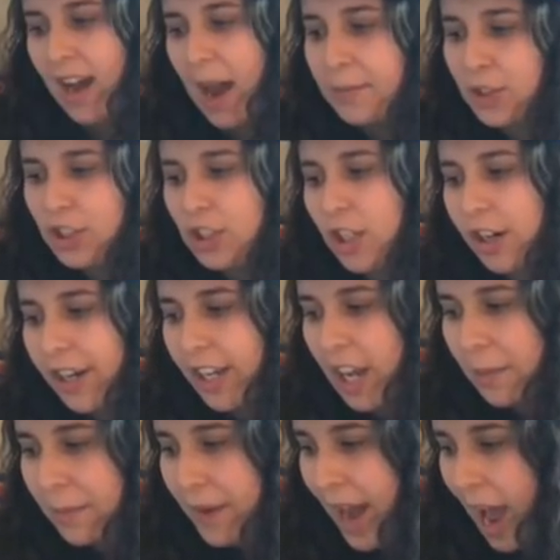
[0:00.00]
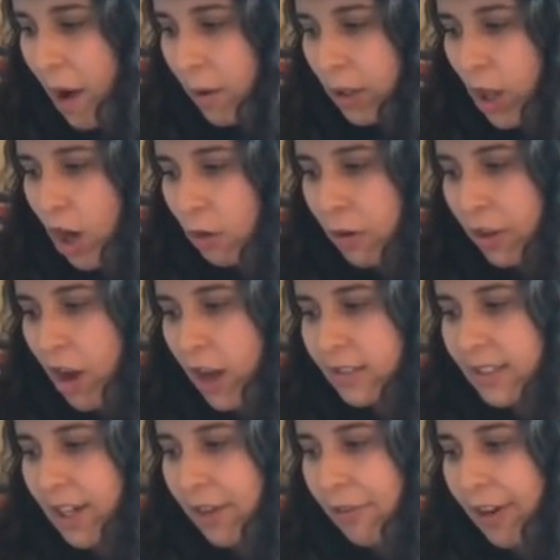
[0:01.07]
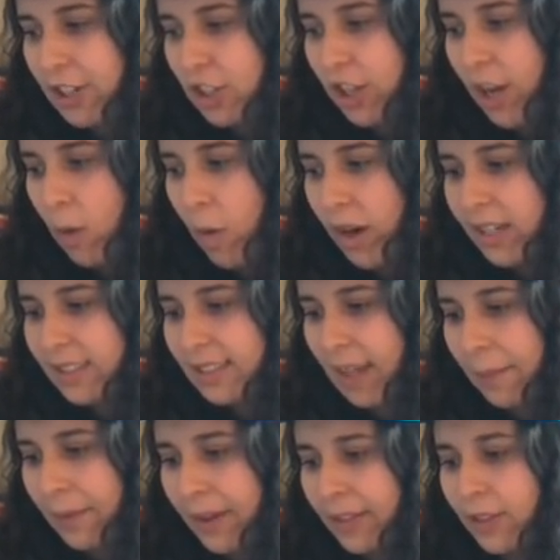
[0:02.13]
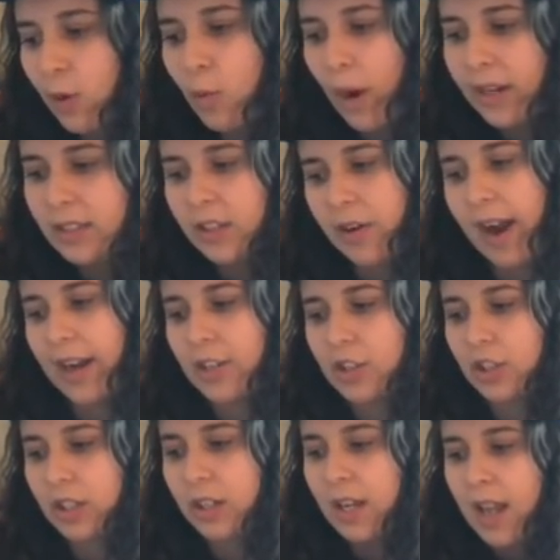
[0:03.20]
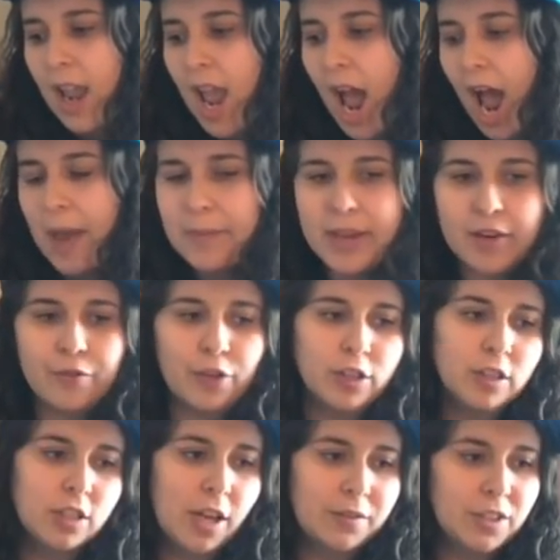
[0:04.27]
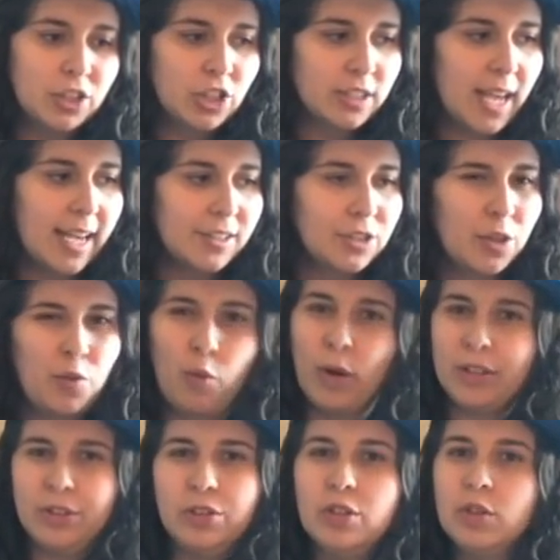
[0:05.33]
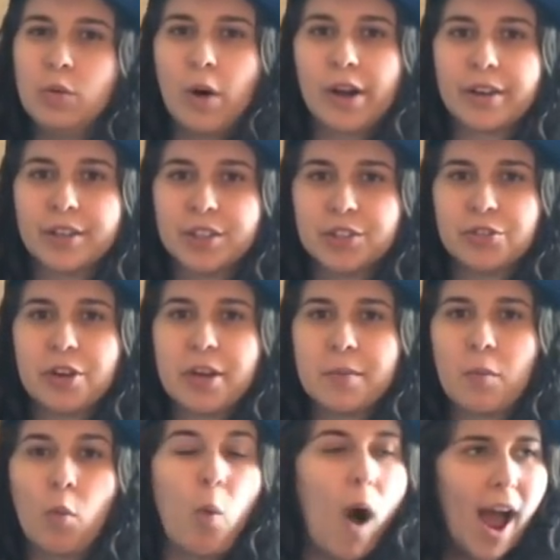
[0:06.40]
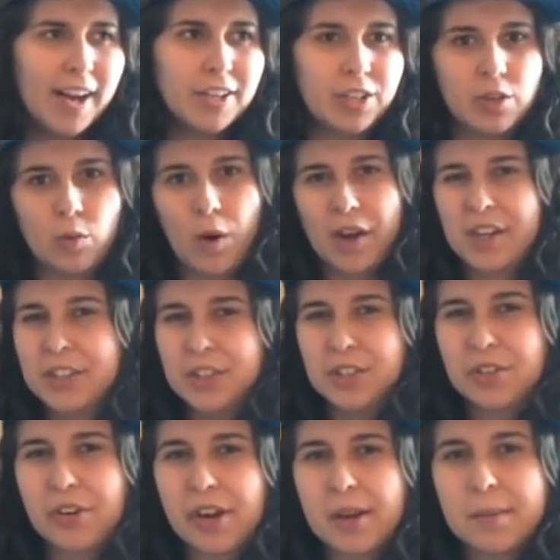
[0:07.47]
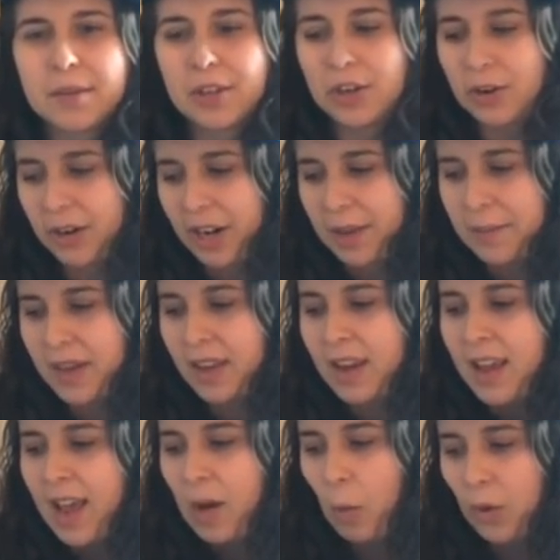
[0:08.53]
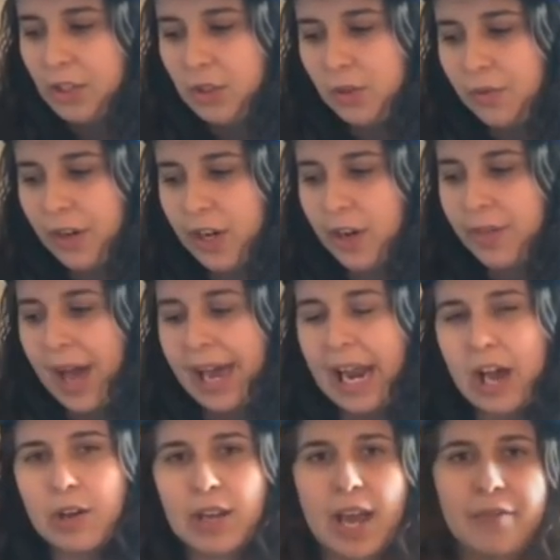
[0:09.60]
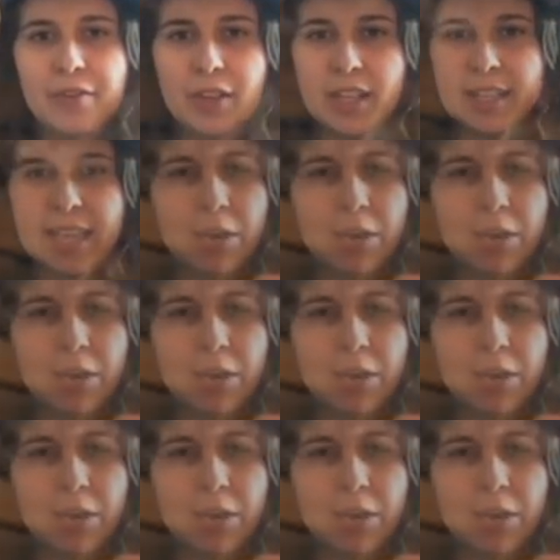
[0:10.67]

I'm just starting up now along with content creation. I want to step in the right direction. I mean, first you have to just ask yourself, what do you want to stream? Why do you want to stream? You know what I mean? Once you figure that out, I feel like